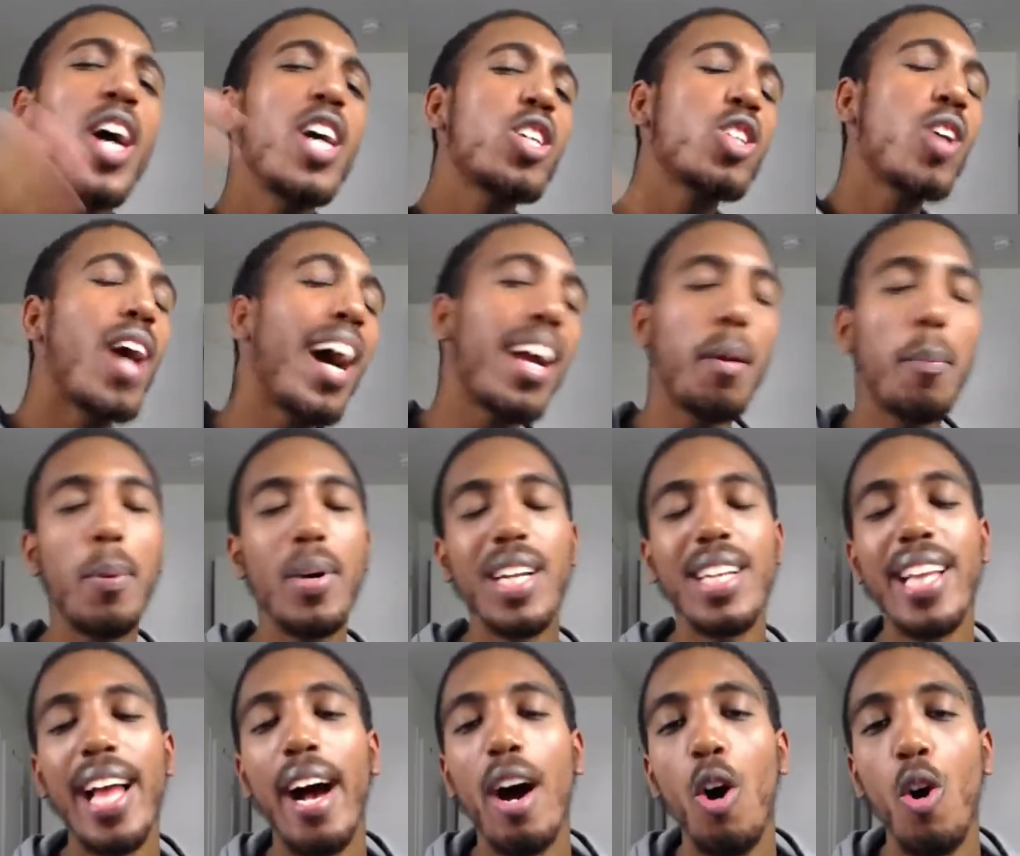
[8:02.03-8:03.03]
Trying to put in
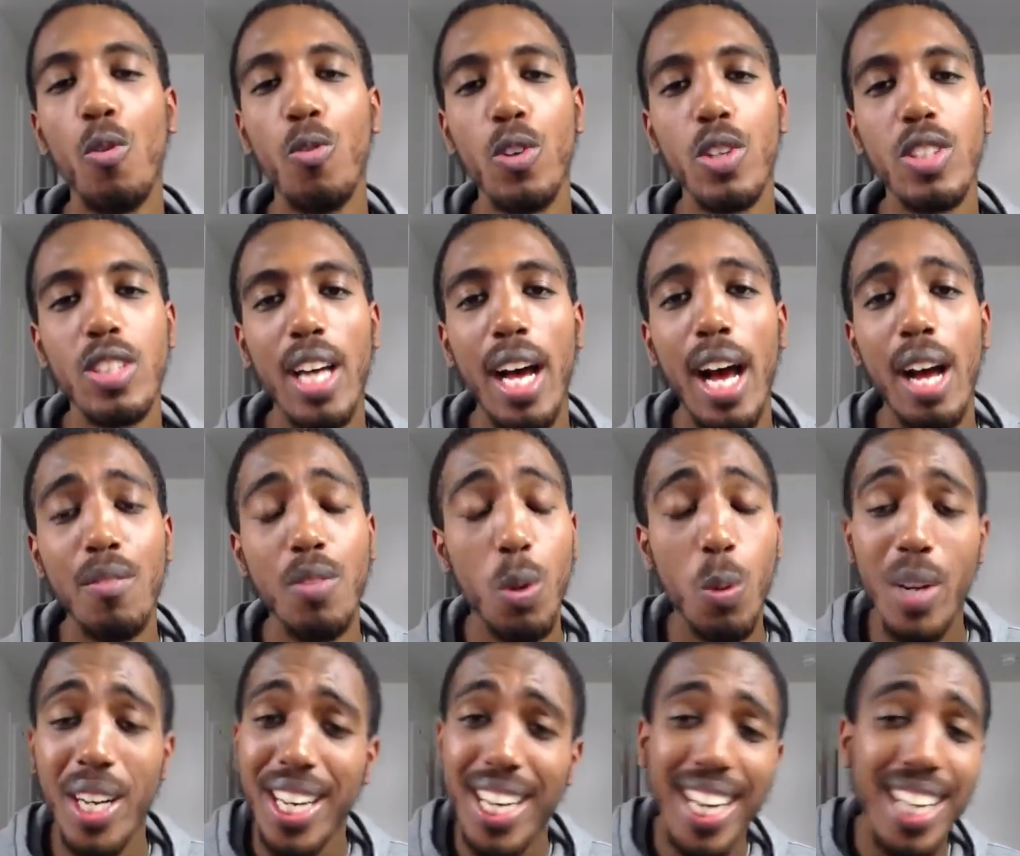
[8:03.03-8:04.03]
that overtime for
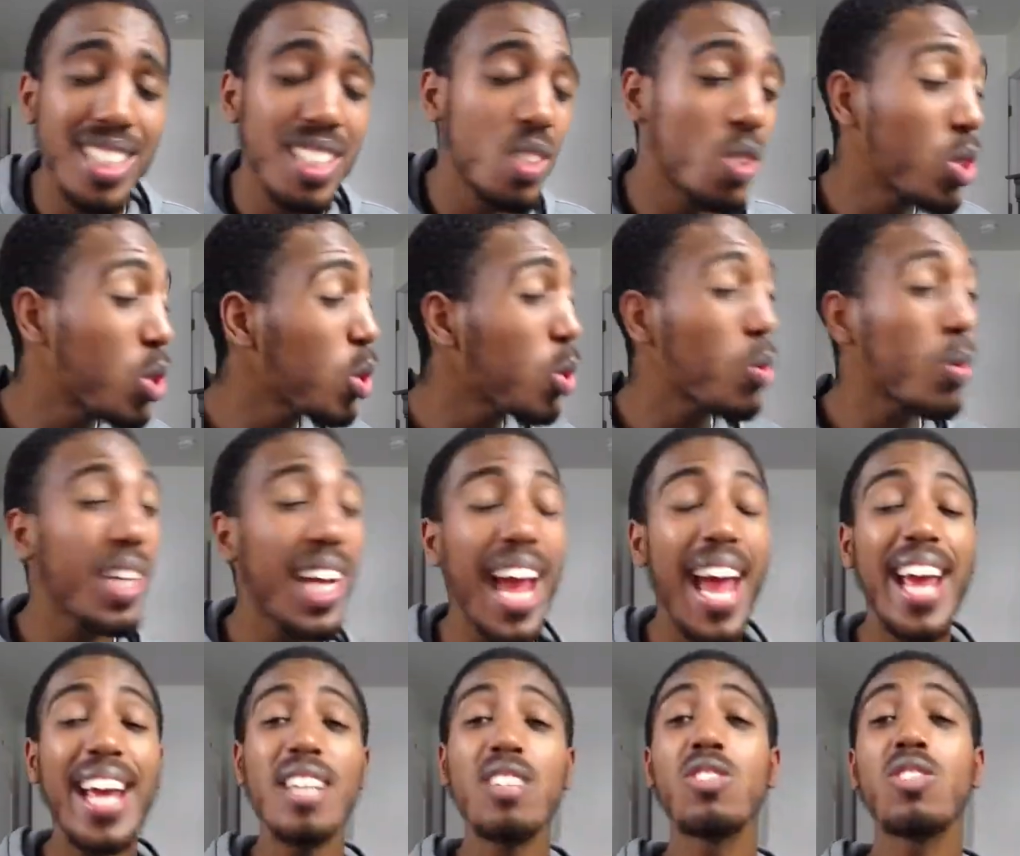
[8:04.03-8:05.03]
we can get to
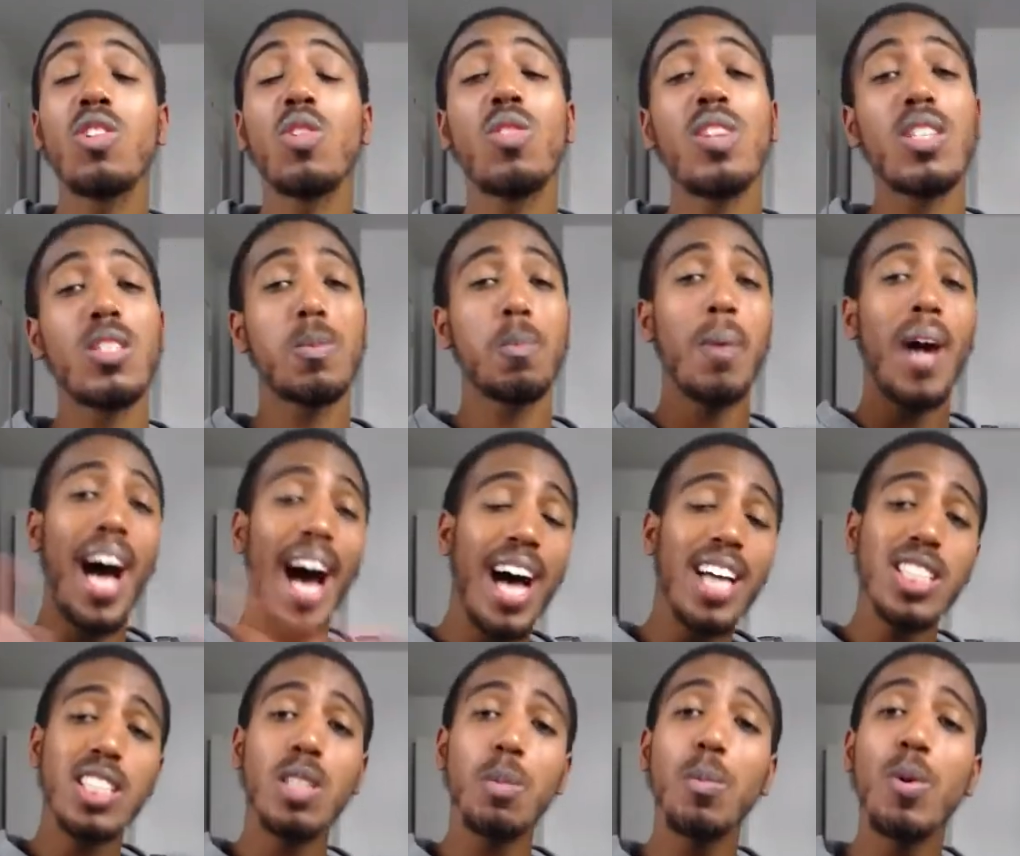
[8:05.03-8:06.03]
2K as soon as
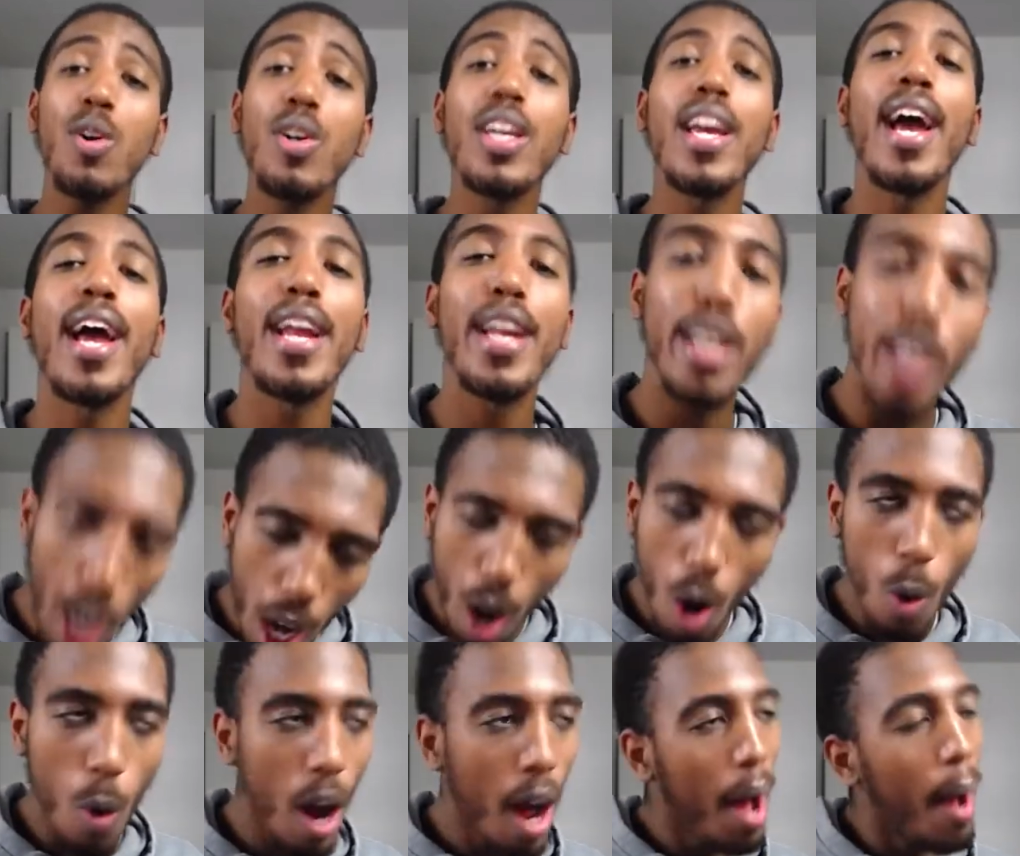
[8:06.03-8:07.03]
possible, you
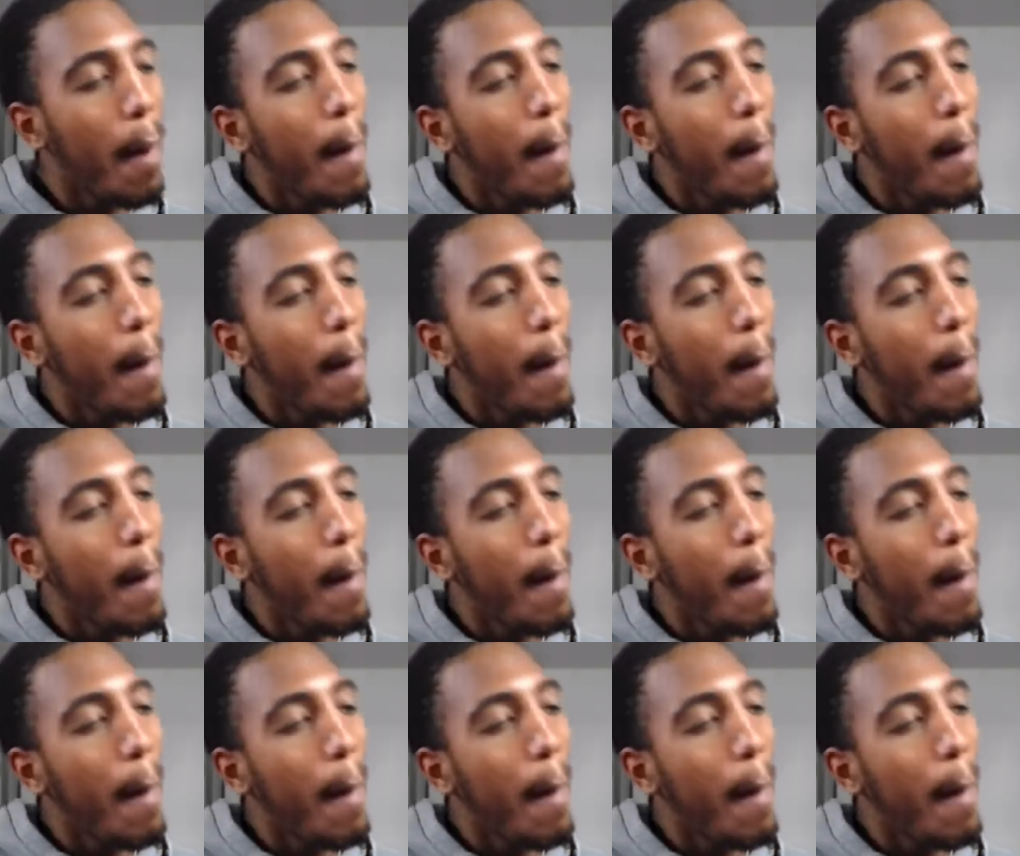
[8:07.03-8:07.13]
know.